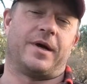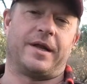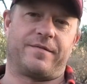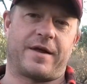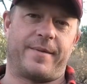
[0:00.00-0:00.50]
I
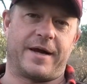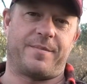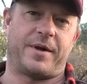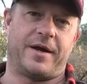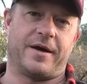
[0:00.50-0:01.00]
love coming
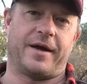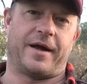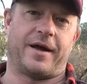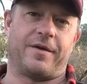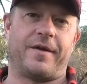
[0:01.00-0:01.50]
up here,
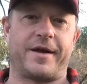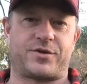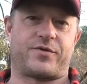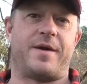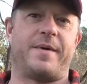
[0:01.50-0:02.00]
and the next 3